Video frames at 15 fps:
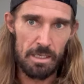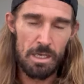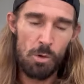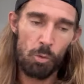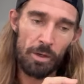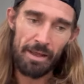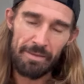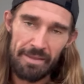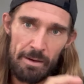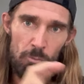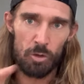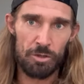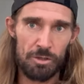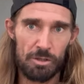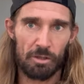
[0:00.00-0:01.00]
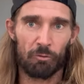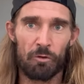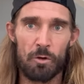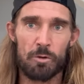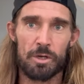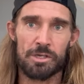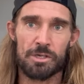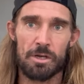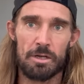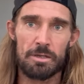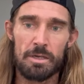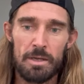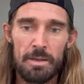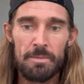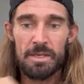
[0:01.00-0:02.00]
What I then want you to focus on
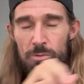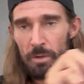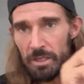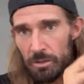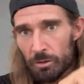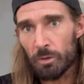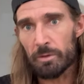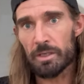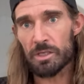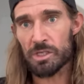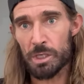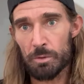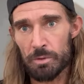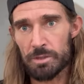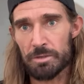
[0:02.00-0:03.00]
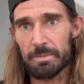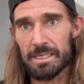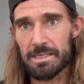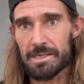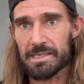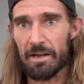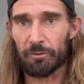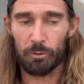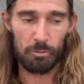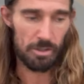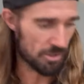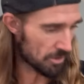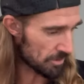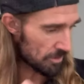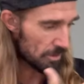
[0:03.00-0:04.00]
is when you're doing the 200 meters afterwards,
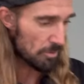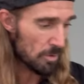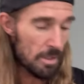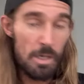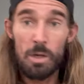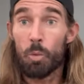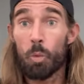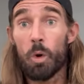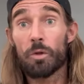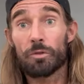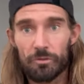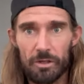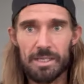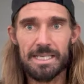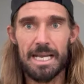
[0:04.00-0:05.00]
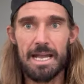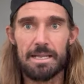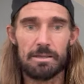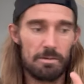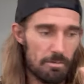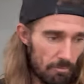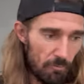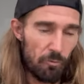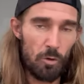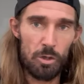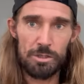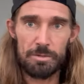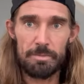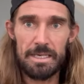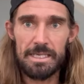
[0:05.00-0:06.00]
so you do 1 to 10
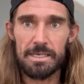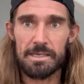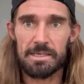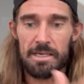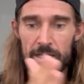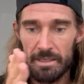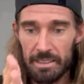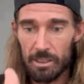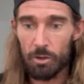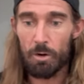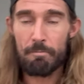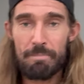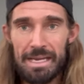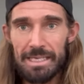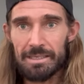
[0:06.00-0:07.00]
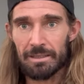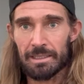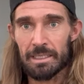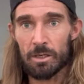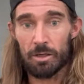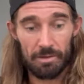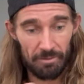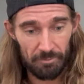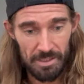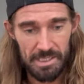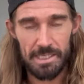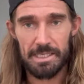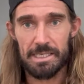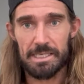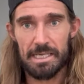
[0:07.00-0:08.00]
400 meters, and you go immediately on after
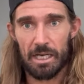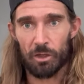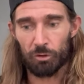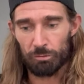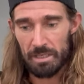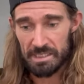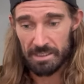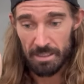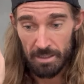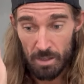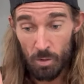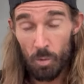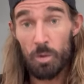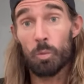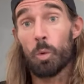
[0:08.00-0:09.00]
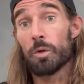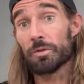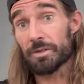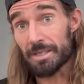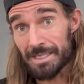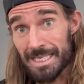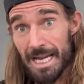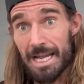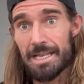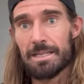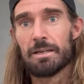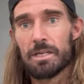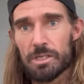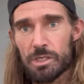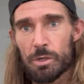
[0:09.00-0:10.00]
60 seconds rest, 1 to 10
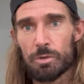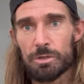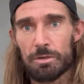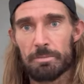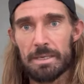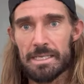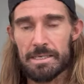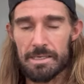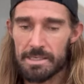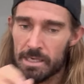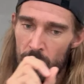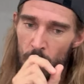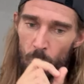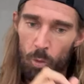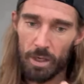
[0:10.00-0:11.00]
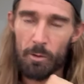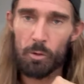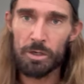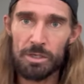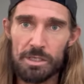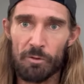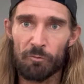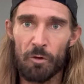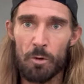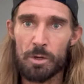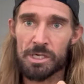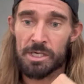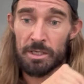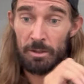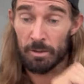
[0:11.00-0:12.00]
200 meters. What I want you to
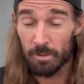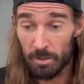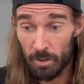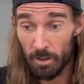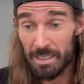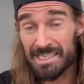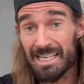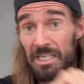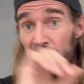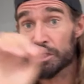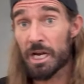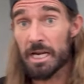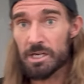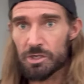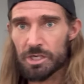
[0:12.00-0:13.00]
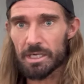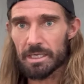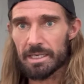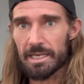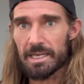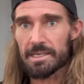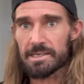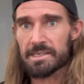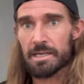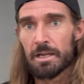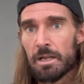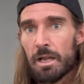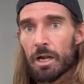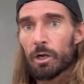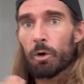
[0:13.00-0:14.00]
focus on is that changing gears
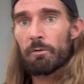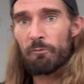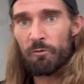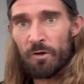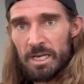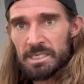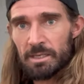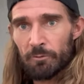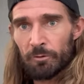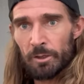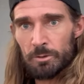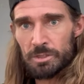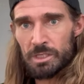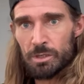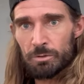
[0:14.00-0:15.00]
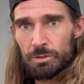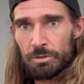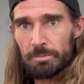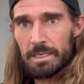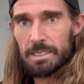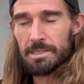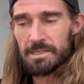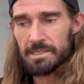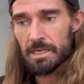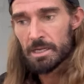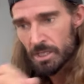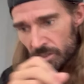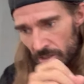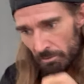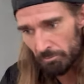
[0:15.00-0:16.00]
and going faster for those 200 meters.
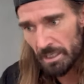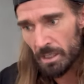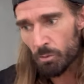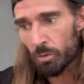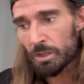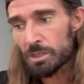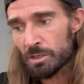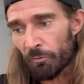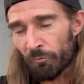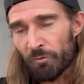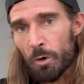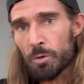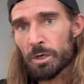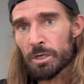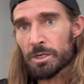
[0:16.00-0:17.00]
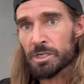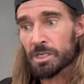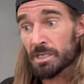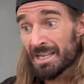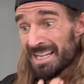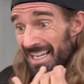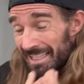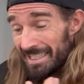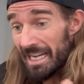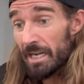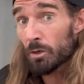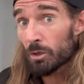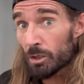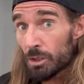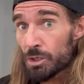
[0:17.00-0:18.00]
So I really want you to focus again
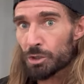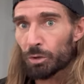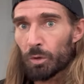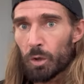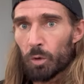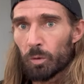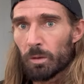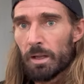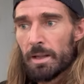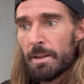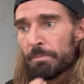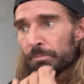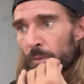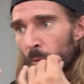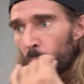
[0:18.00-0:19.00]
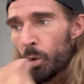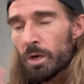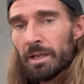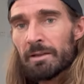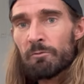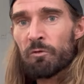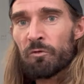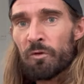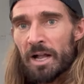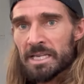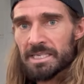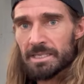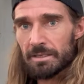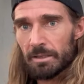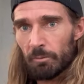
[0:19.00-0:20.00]
on control, but working
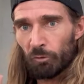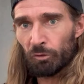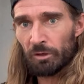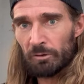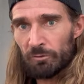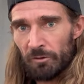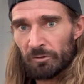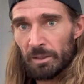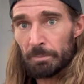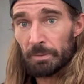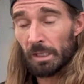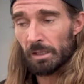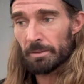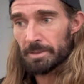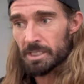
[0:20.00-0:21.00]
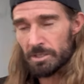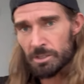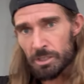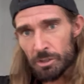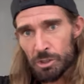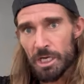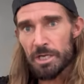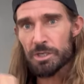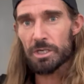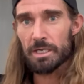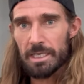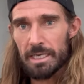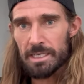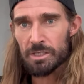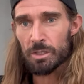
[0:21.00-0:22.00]
faster than 350 per kilometer. So you're changing
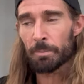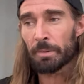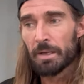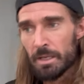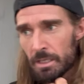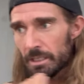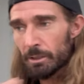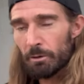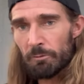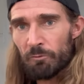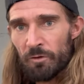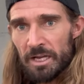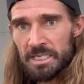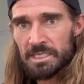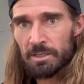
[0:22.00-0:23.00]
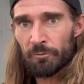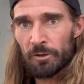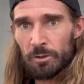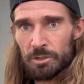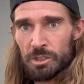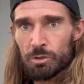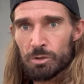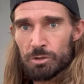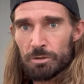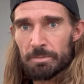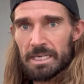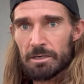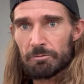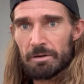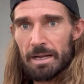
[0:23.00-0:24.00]
gears up, you're going faster for those 200
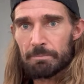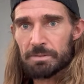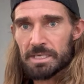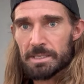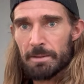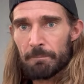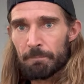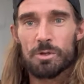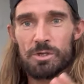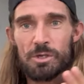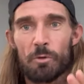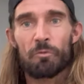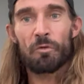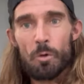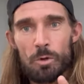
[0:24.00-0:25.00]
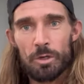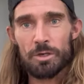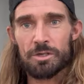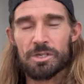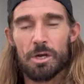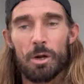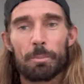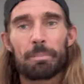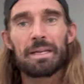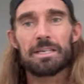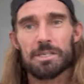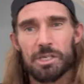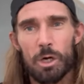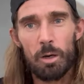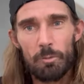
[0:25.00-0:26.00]
meter reps. So focus on being
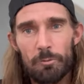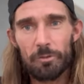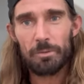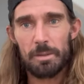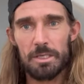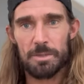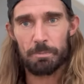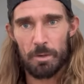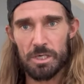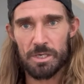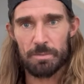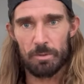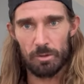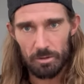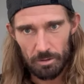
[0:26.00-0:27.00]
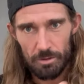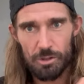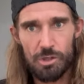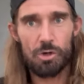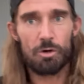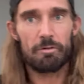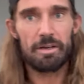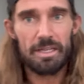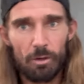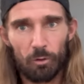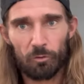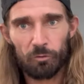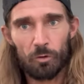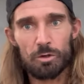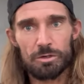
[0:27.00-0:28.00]
as comfortable as possible during
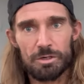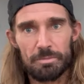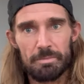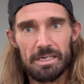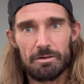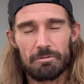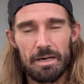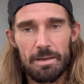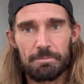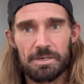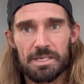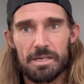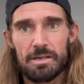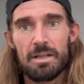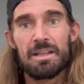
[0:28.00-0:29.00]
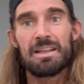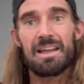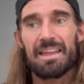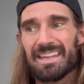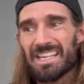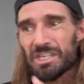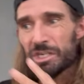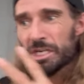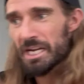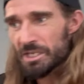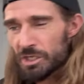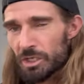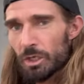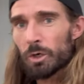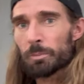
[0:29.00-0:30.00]
those 400 meter reps, and then
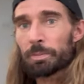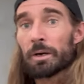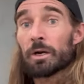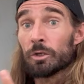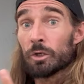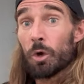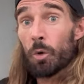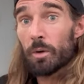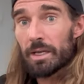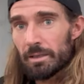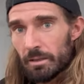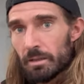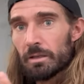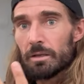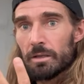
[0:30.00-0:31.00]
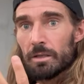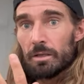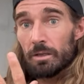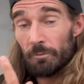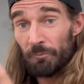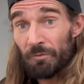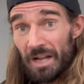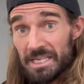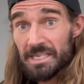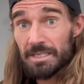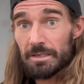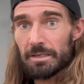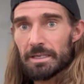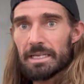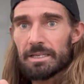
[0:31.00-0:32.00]
changing up and going
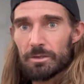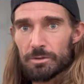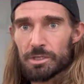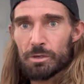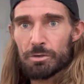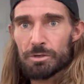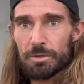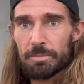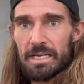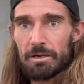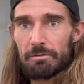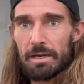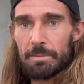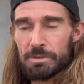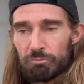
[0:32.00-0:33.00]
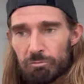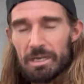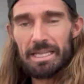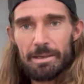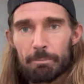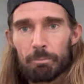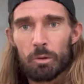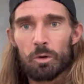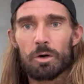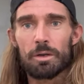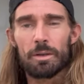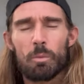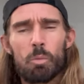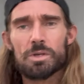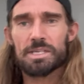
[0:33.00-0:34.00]
faster in those 200 meter reps. Really
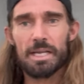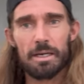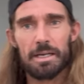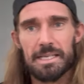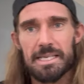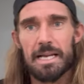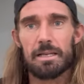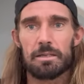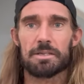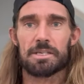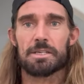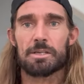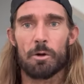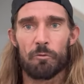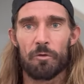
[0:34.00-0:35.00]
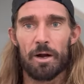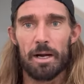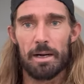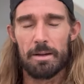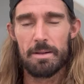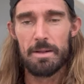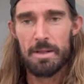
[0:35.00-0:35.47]
important. What's that gonna tell us so far?